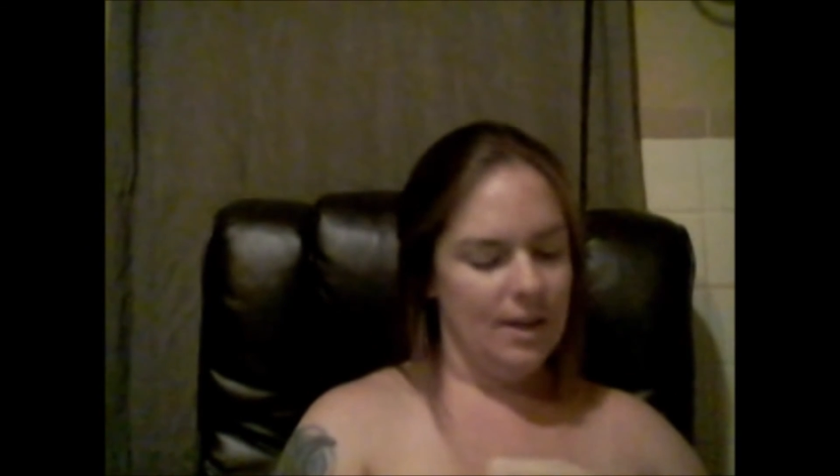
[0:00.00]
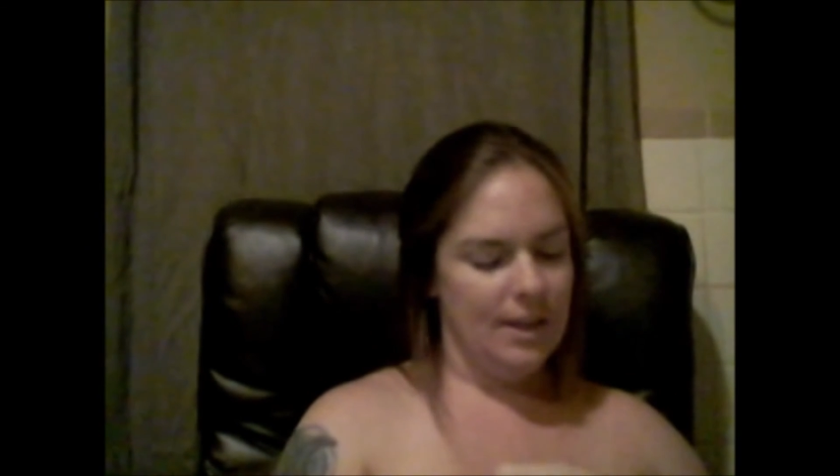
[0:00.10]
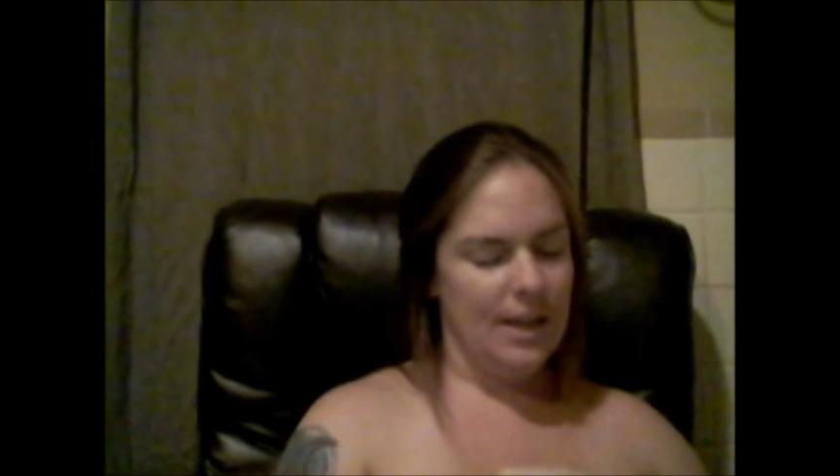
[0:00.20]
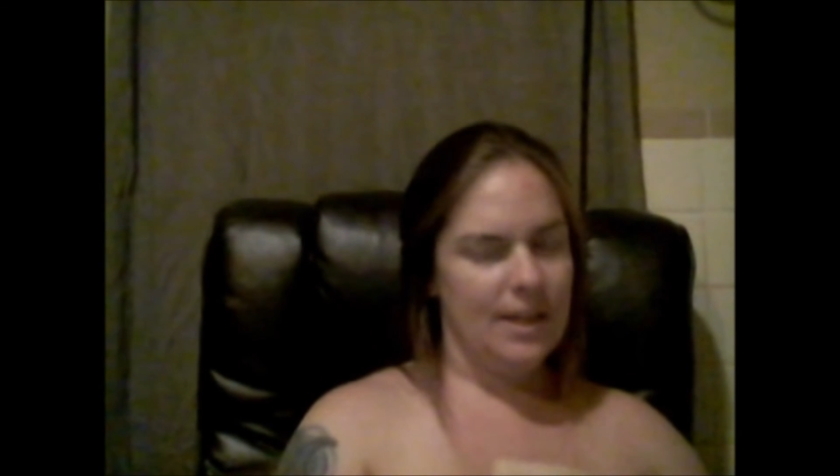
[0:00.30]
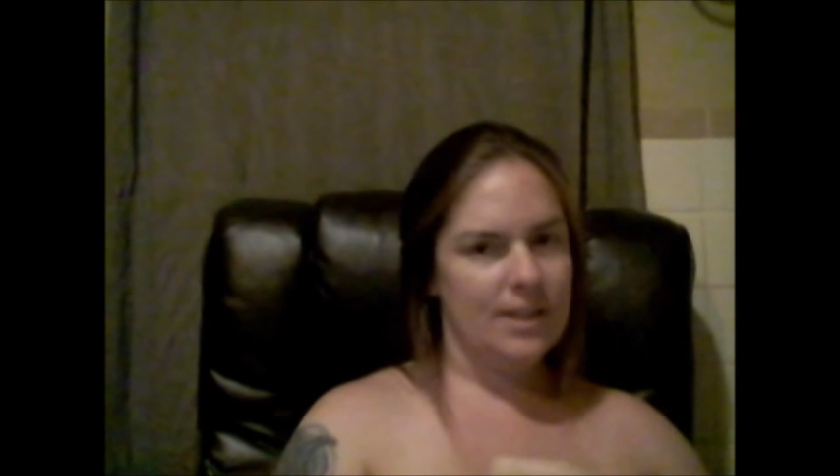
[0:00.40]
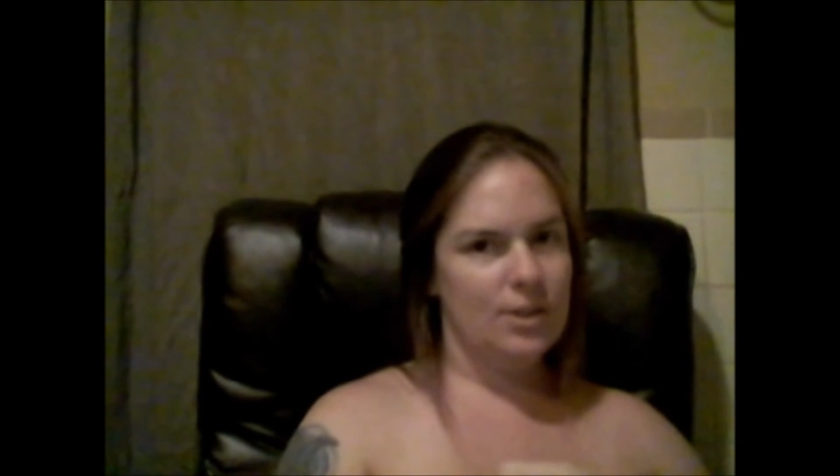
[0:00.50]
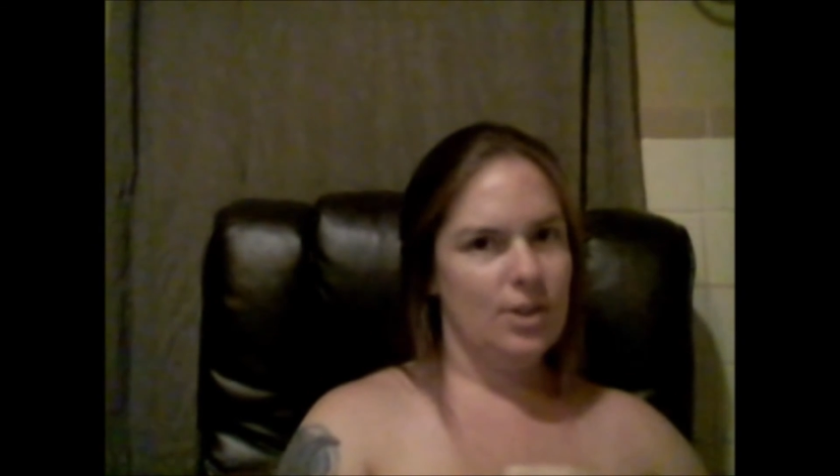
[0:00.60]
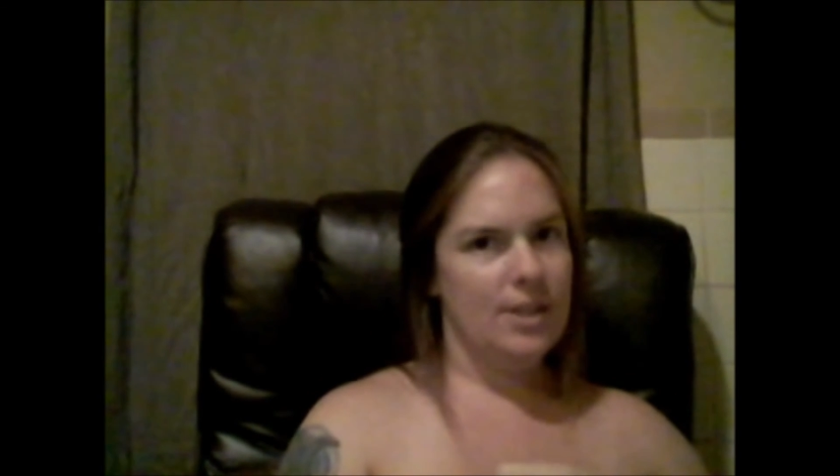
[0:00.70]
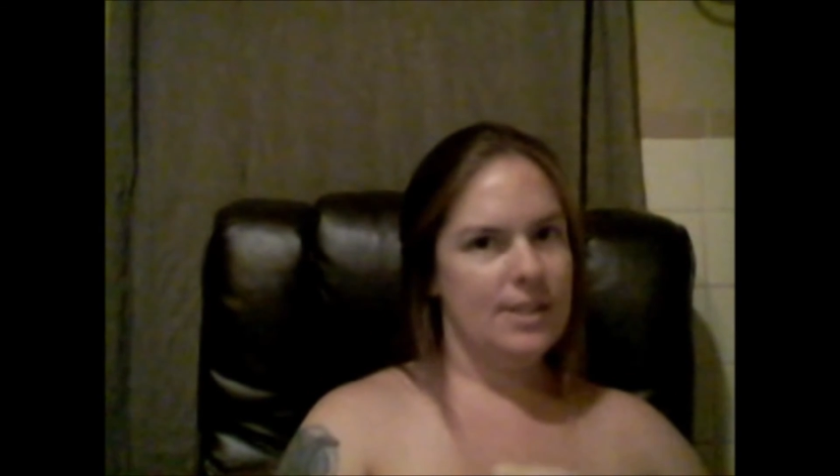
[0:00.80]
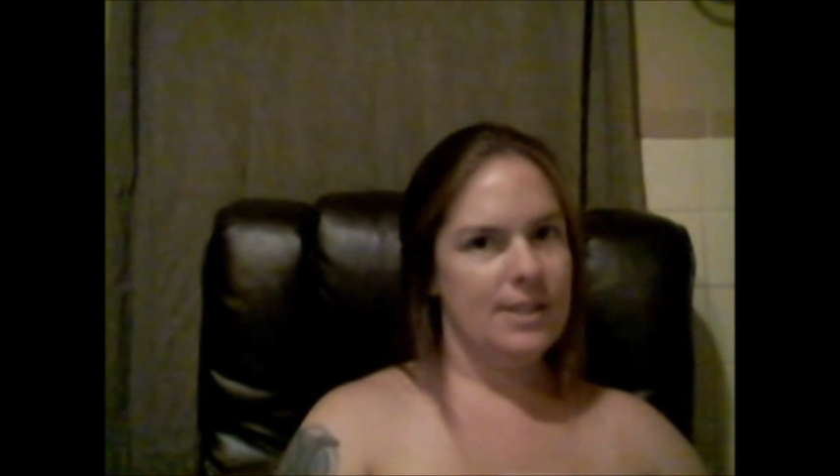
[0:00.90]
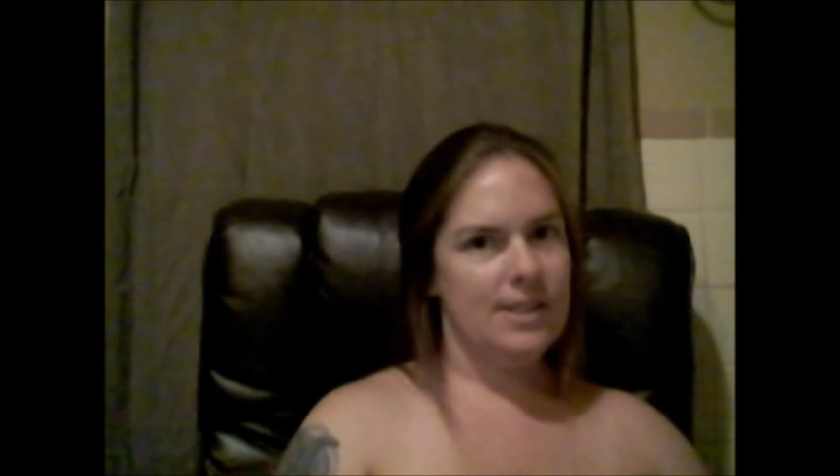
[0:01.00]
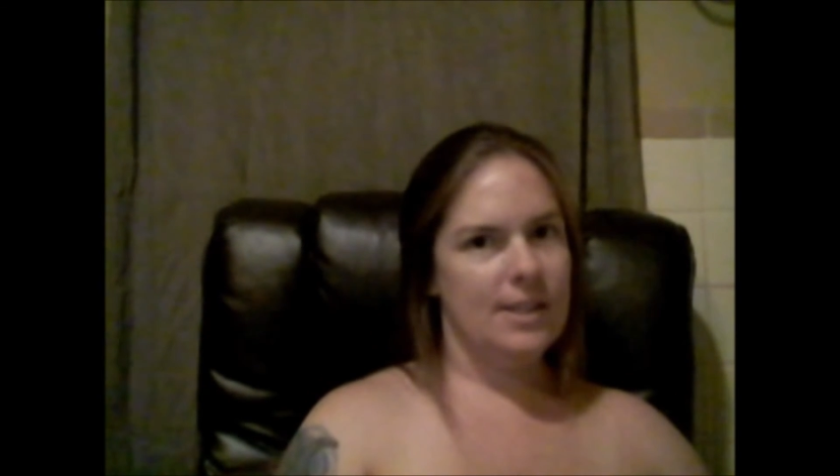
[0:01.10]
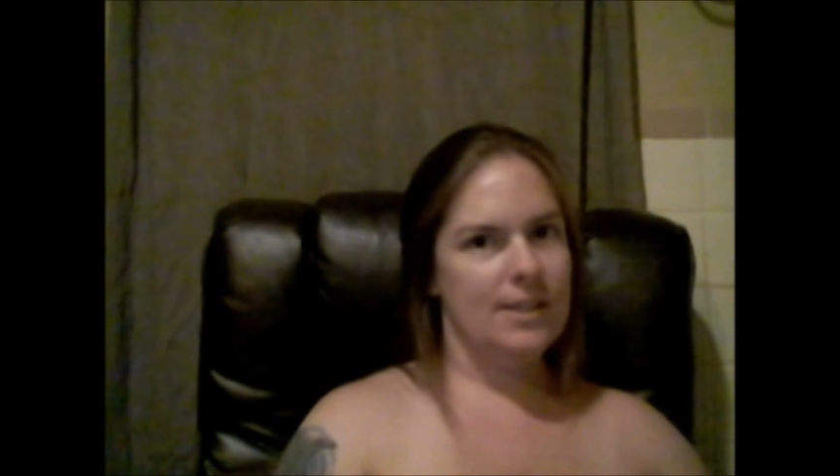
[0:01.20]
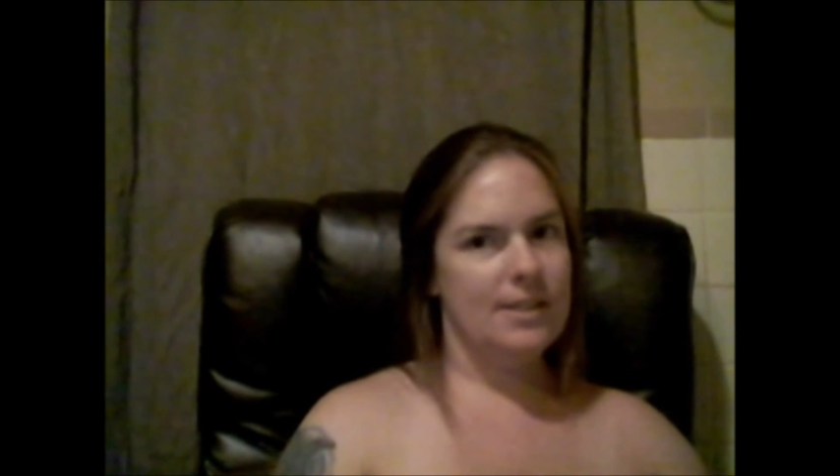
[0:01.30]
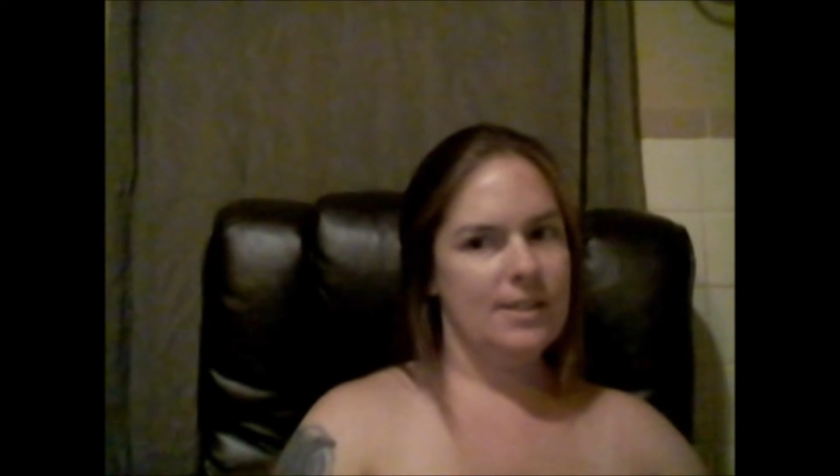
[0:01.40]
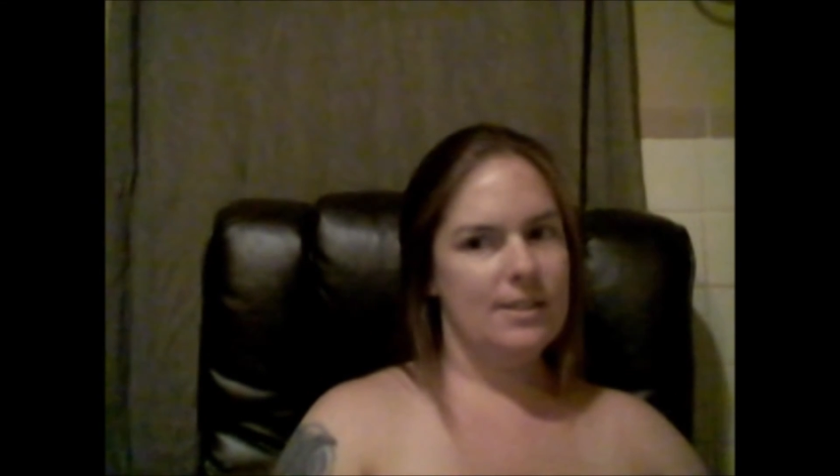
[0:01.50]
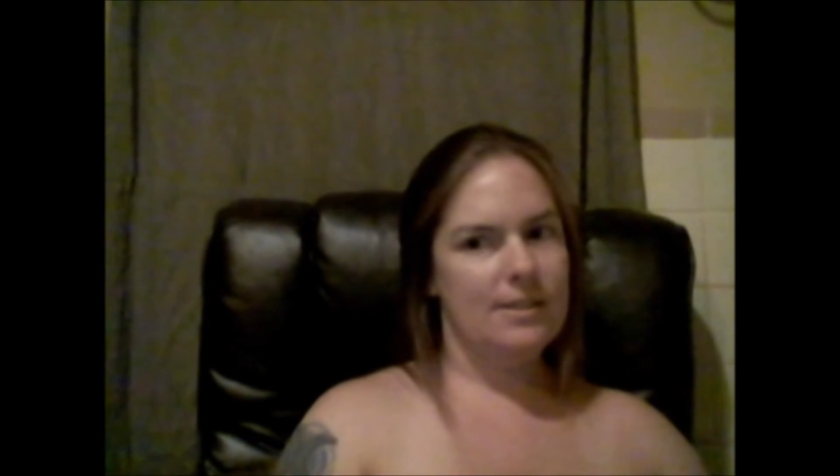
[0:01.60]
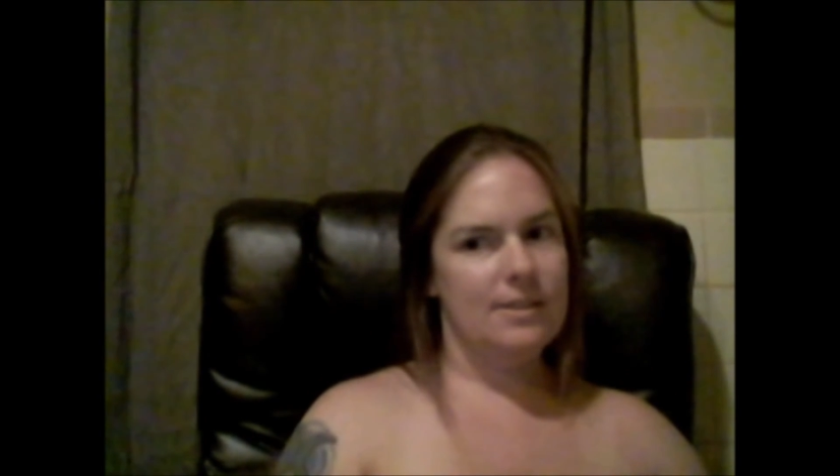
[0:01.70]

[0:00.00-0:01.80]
Yeah, I think 2006